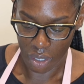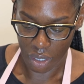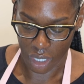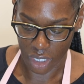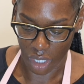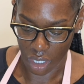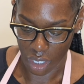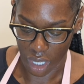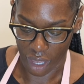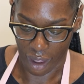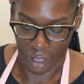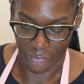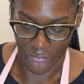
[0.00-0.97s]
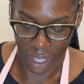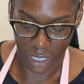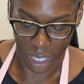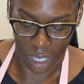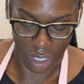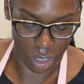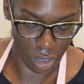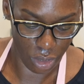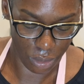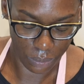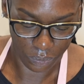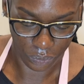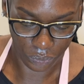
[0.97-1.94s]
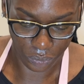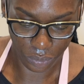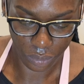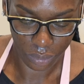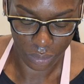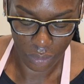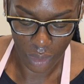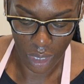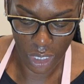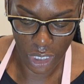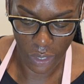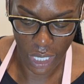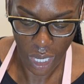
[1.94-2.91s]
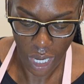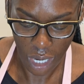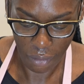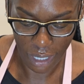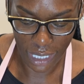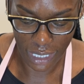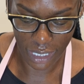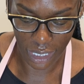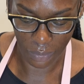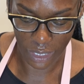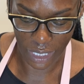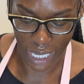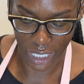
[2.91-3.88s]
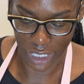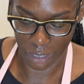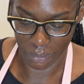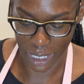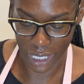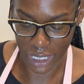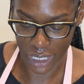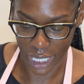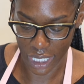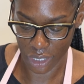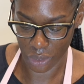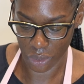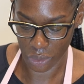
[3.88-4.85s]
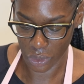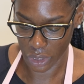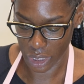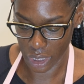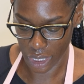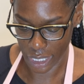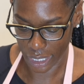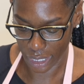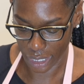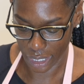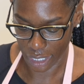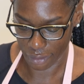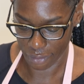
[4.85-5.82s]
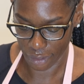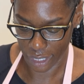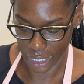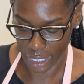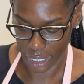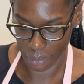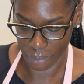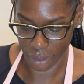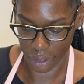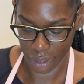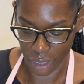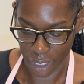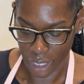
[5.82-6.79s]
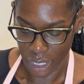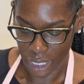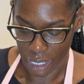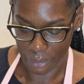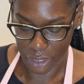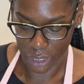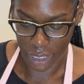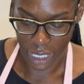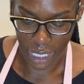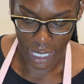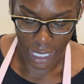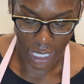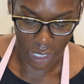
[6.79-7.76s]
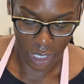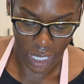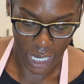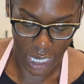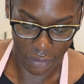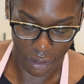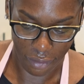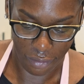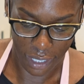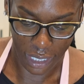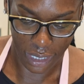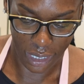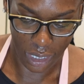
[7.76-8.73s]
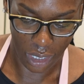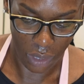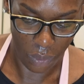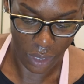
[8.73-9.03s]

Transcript: because he got that tattoo so he already dealing with that shit but he's like it's cool you know i can cover it up or i'm sure they can get creative and fix it or